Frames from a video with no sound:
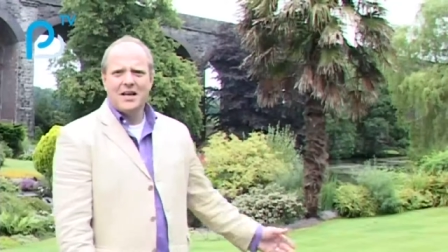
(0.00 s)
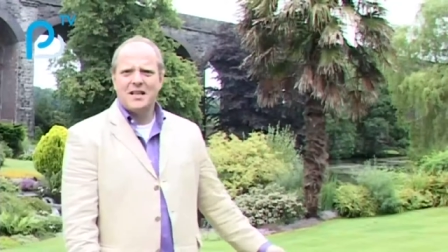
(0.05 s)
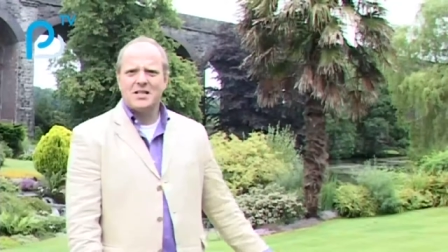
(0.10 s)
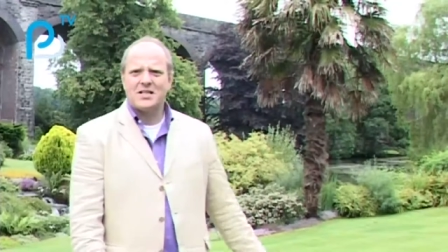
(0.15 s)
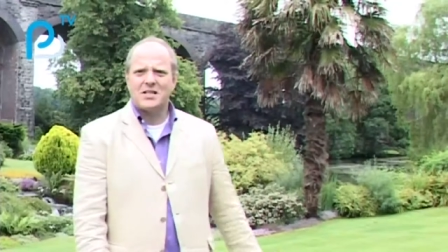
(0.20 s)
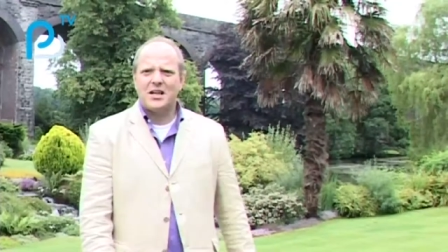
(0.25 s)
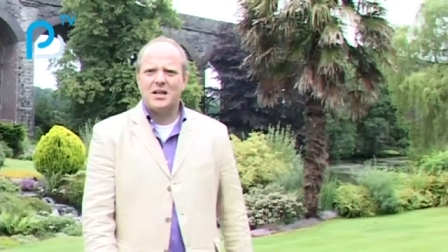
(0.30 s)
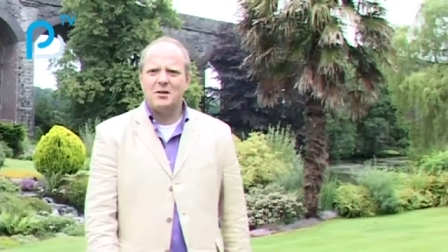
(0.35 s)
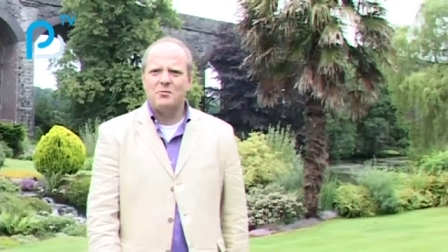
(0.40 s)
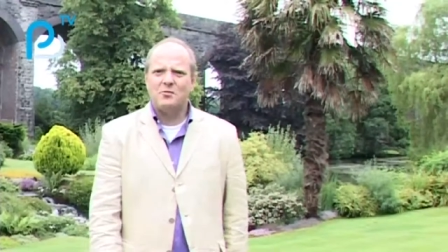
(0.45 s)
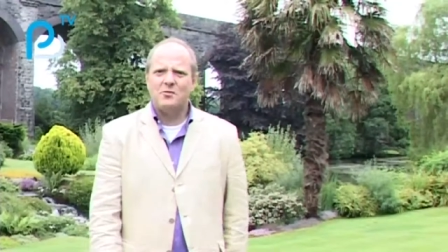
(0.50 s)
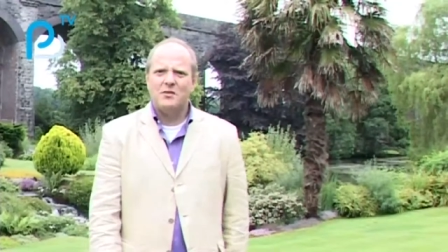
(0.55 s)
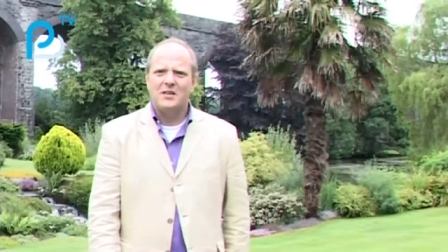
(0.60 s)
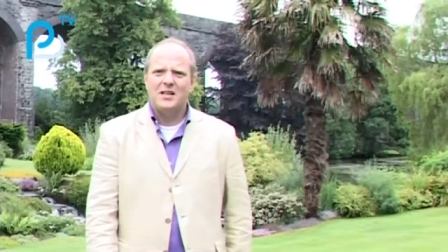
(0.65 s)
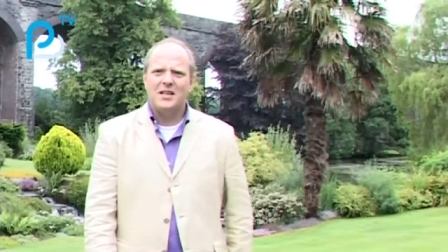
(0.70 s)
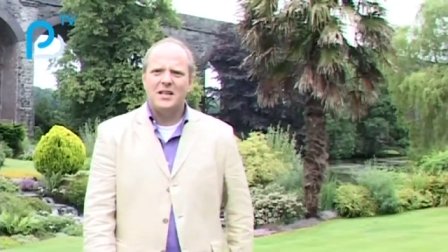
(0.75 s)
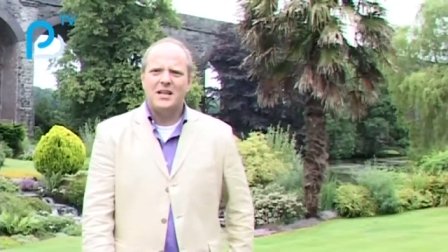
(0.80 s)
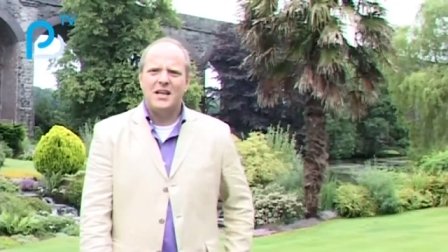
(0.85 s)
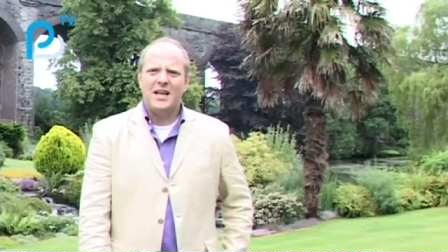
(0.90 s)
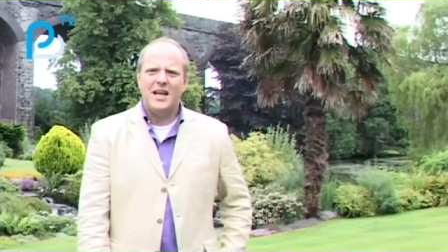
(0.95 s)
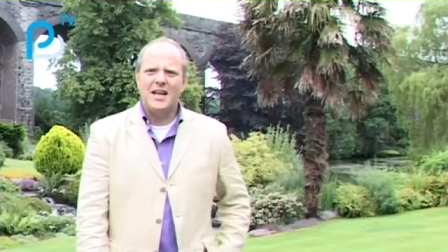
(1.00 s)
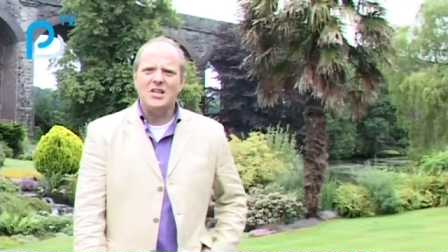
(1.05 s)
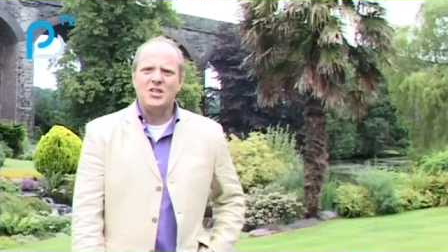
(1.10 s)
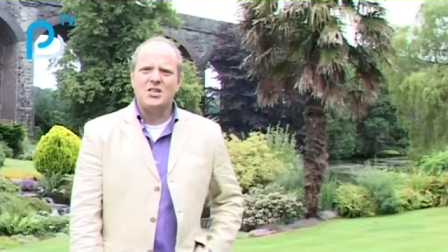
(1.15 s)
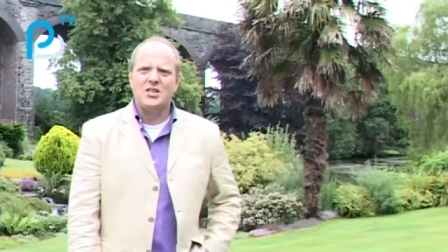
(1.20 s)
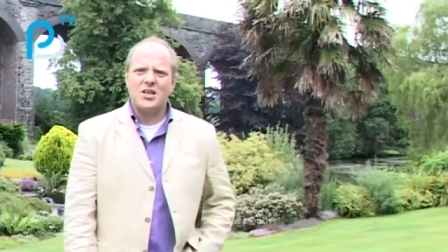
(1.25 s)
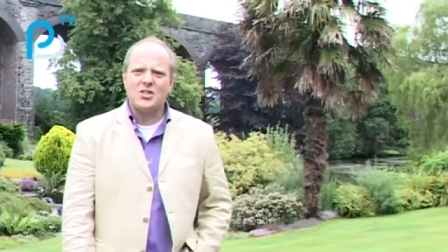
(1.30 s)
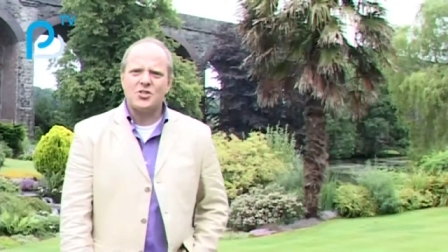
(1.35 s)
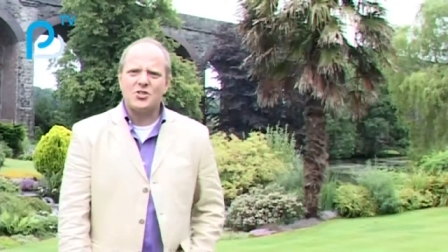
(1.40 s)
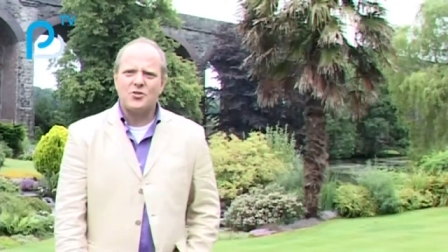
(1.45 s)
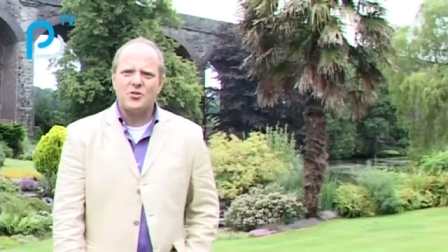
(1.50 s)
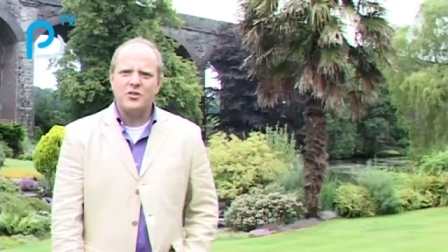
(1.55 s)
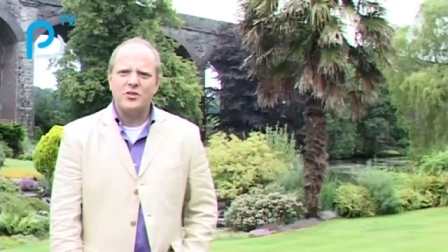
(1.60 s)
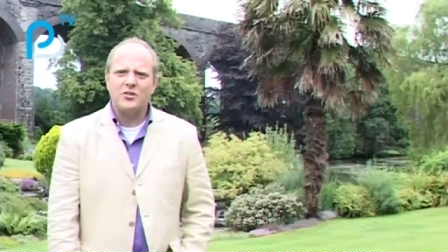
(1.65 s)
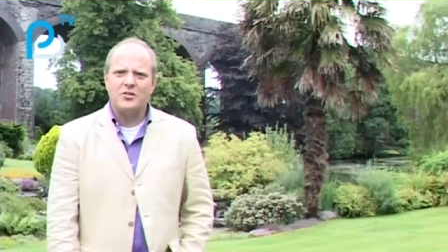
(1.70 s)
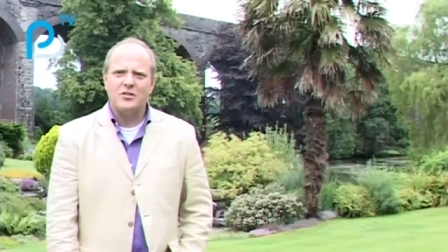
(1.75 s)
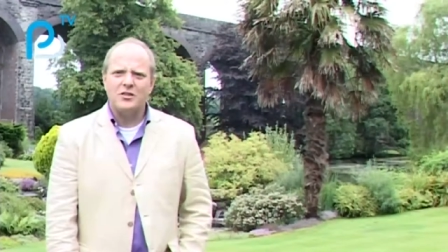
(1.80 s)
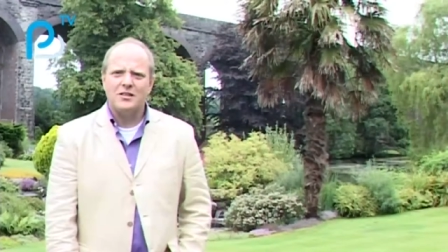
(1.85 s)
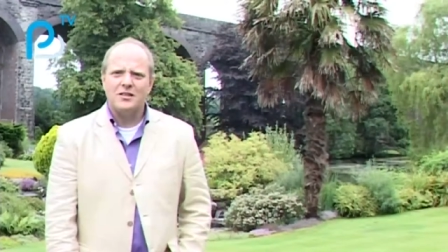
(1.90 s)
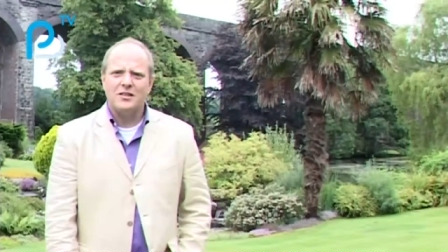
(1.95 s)
It's kind of
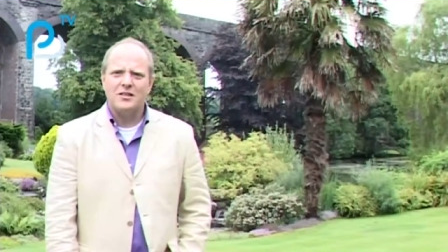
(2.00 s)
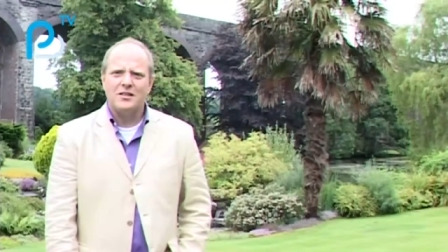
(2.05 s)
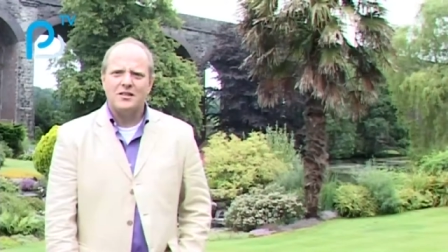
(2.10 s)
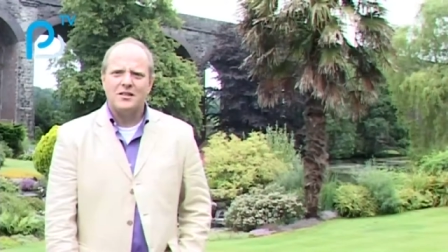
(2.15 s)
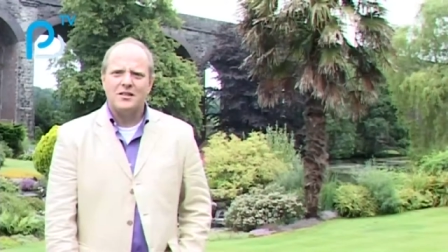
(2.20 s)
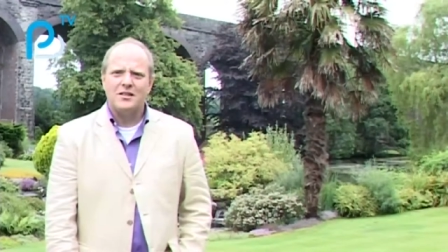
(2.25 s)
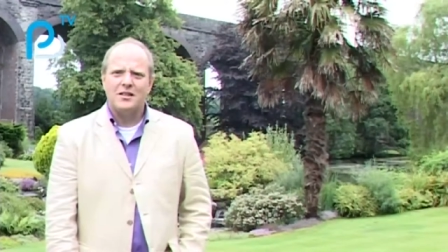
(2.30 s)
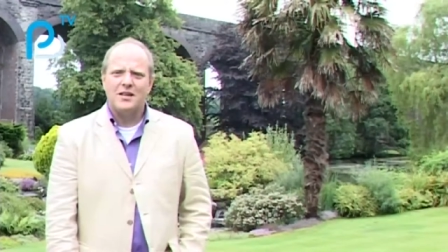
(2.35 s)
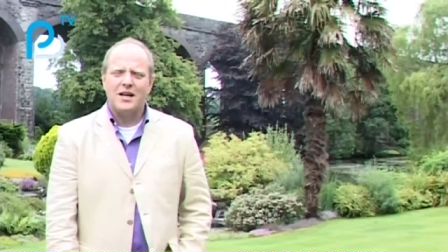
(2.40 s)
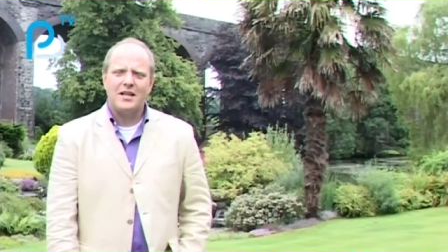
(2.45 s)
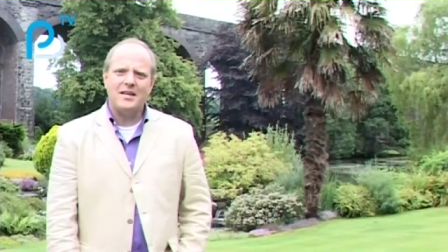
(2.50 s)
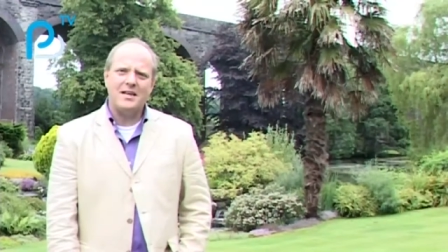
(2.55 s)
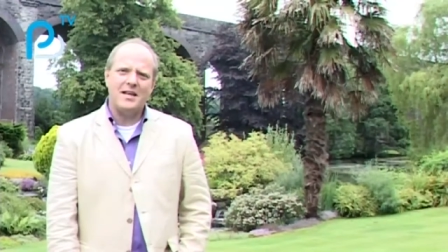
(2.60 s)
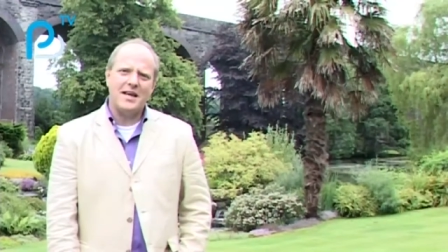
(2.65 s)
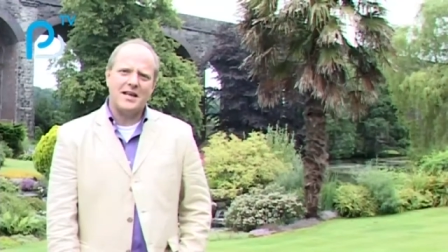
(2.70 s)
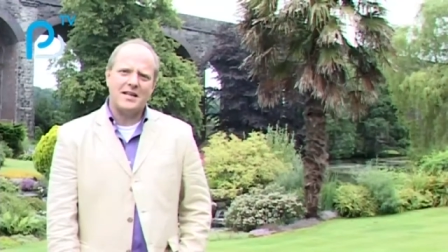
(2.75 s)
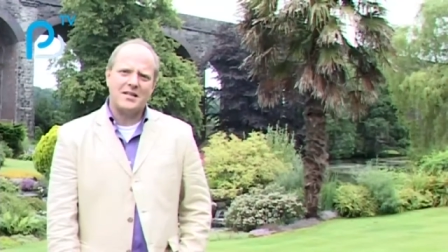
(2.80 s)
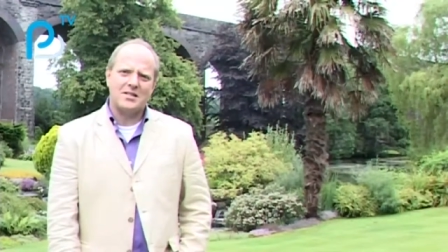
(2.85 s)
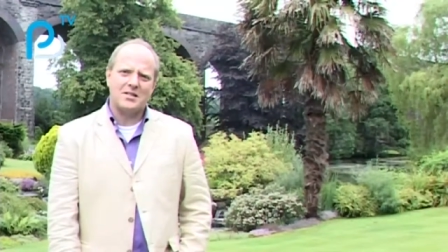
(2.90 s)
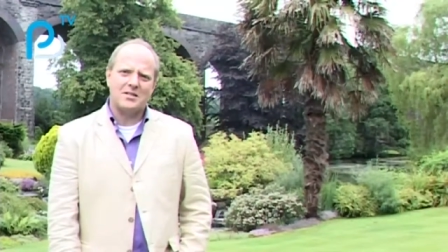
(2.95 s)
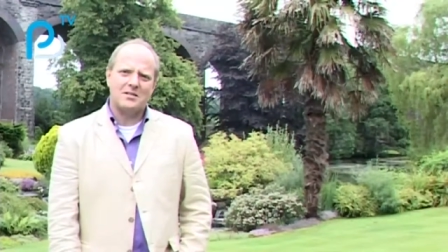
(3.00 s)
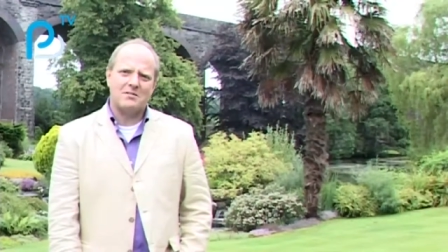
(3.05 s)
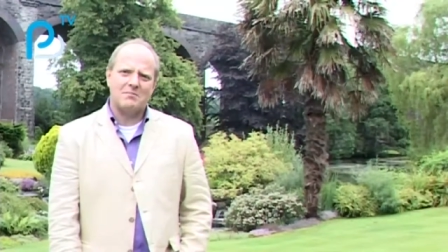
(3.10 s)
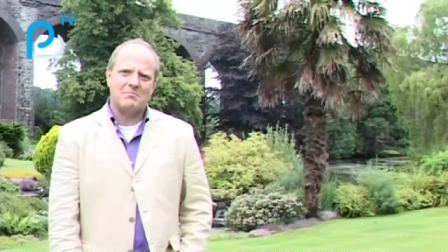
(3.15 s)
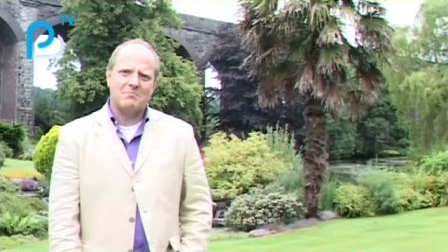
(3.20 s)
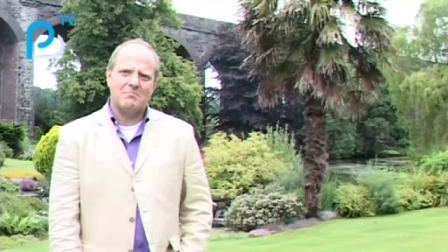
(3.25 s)
industrial and yet